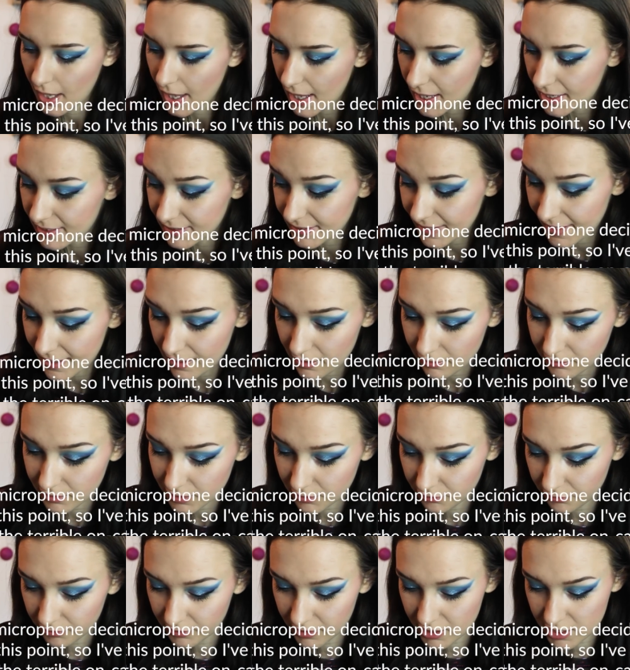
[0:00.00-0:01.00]
And now
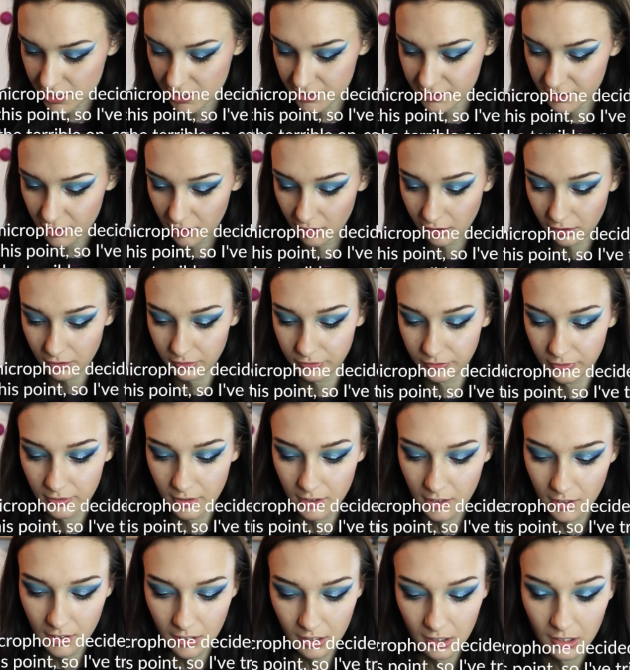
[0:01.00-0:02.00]
to finish this off,
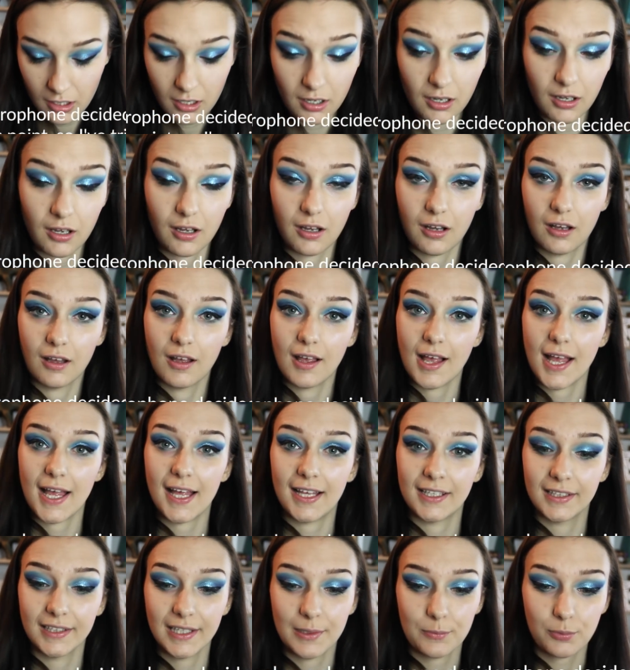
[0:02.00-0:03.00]
oh,
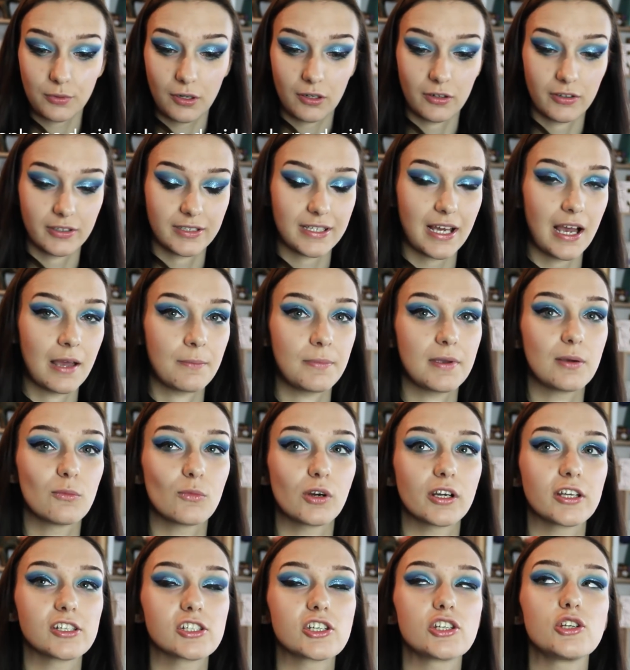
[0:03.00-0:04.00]
a lip product that I've been
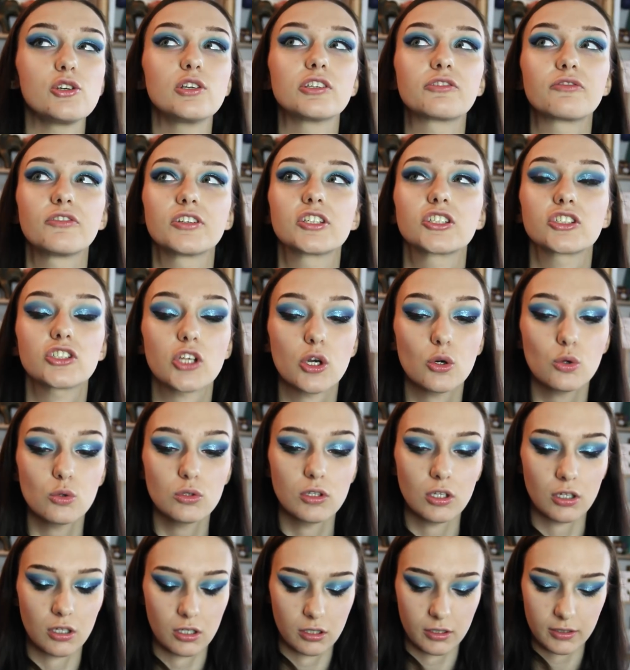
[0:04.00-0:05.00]
wanting to use for so
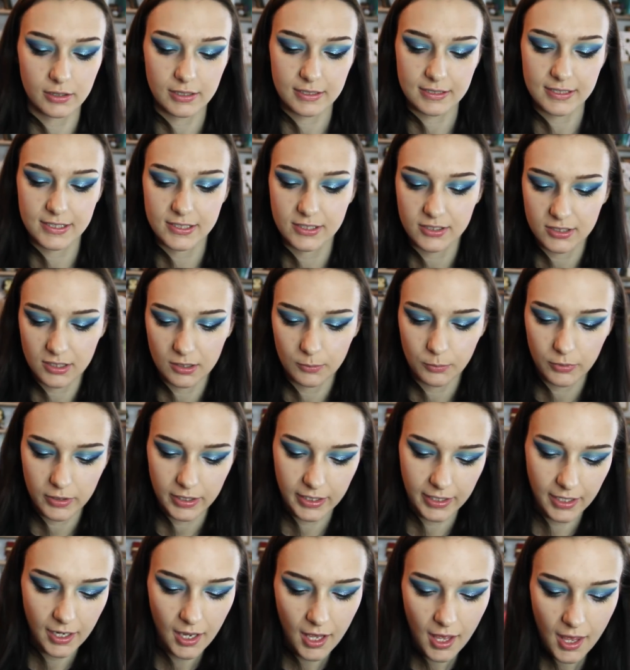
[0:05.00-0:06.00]
long. This is so
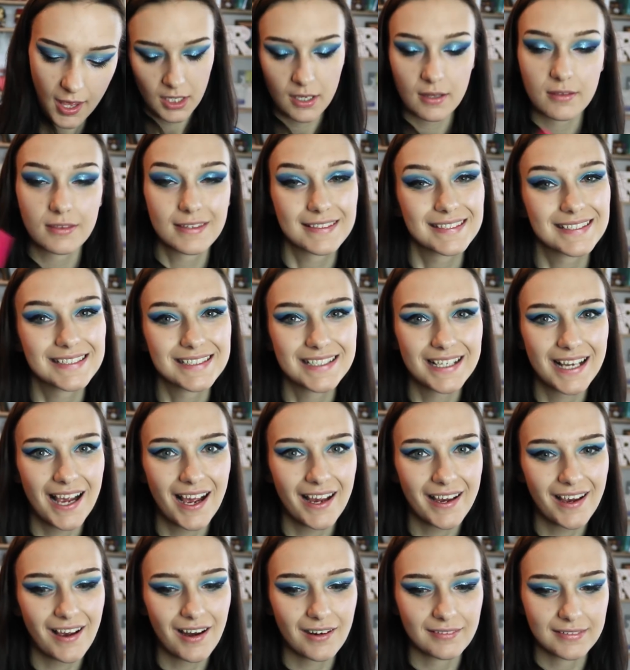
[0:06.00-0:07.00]
pretty. This is the
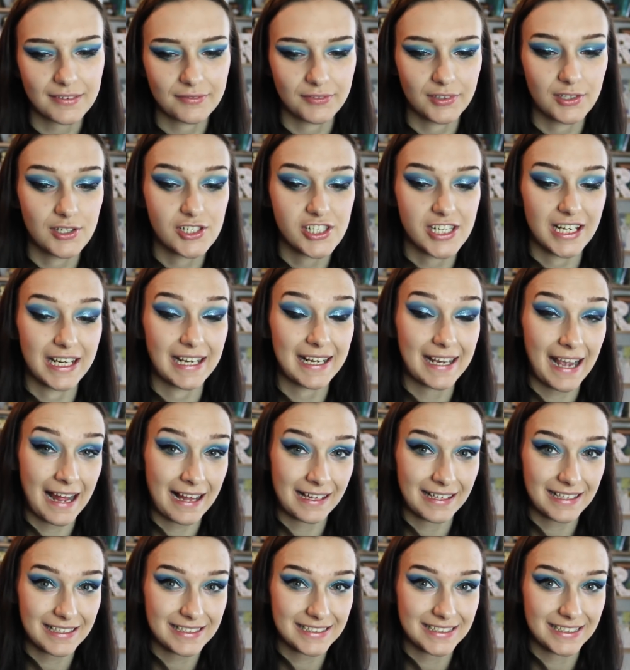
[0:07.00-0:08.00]
I Heart Revolution
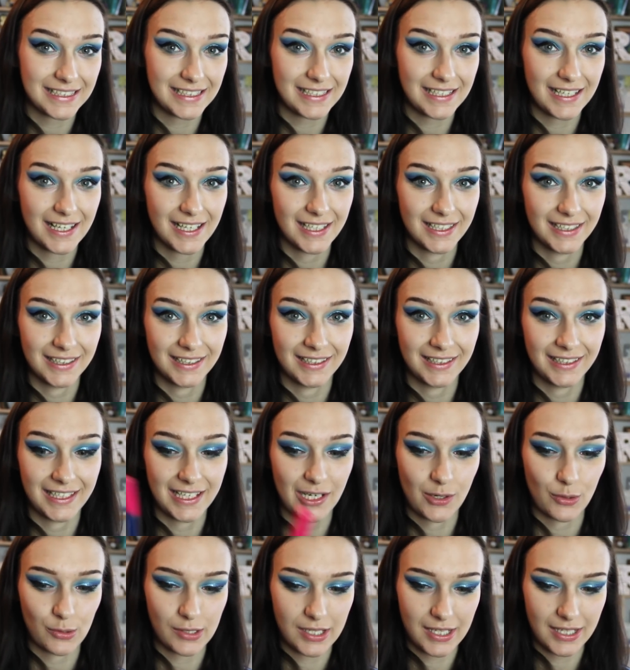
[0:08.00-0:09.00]
Galaxy
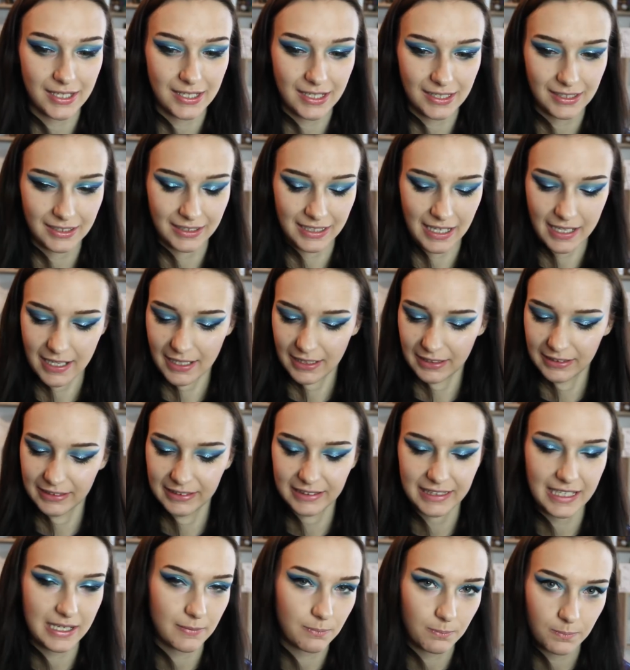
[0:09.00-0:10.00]
Liquid, like,
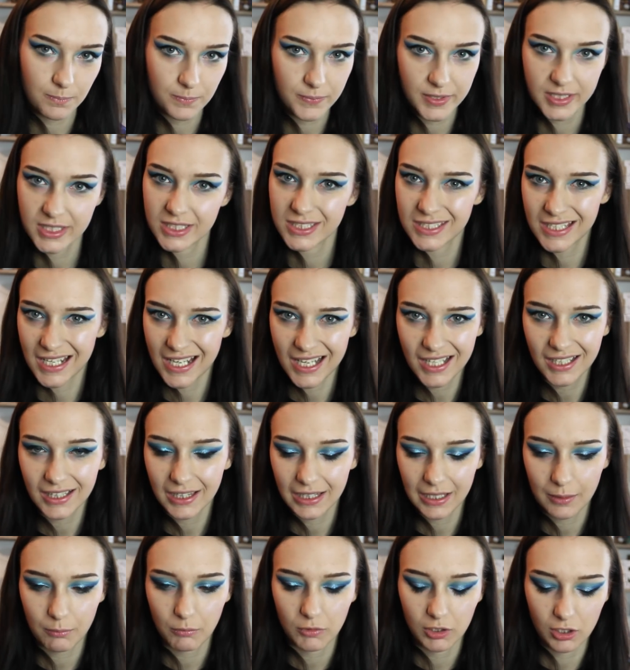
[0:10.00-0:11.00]
lipstick,
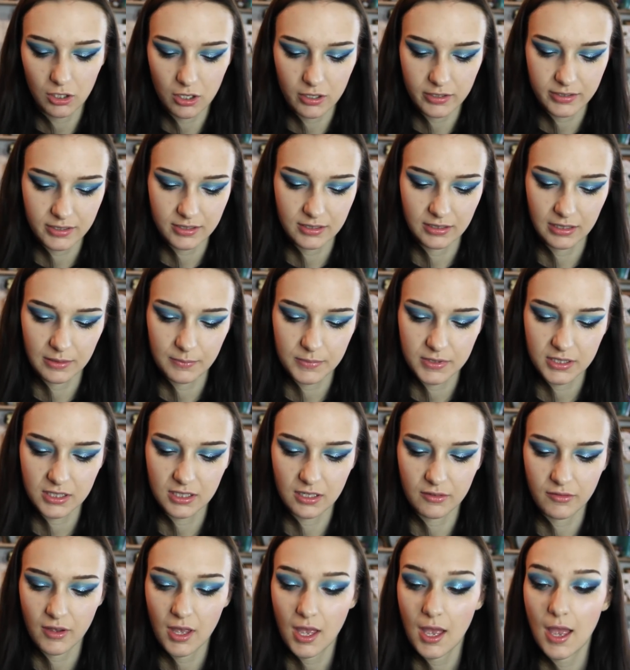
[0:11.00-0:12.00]
lip gloss, lip
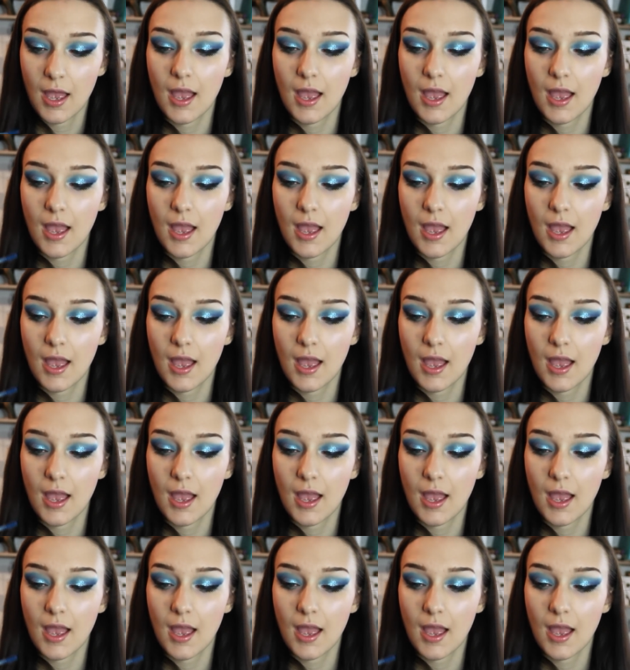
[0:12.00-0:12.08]
stuff.